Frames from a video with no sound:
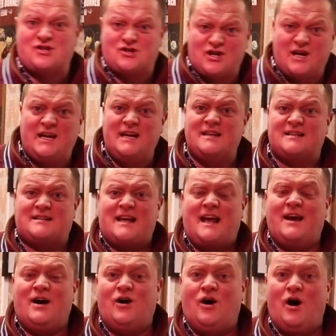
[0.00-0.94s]
Treat your
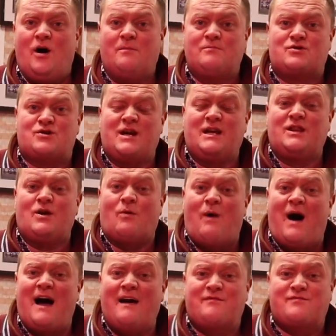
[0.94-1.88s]
son at home, treat the
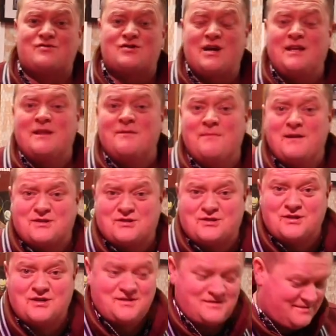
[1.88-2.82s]
wife, treat the
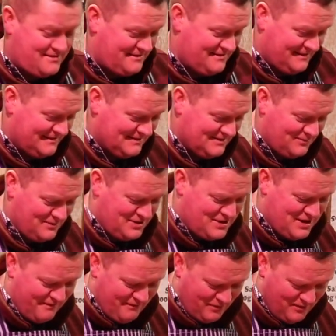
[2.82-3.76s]
mistress. Whichever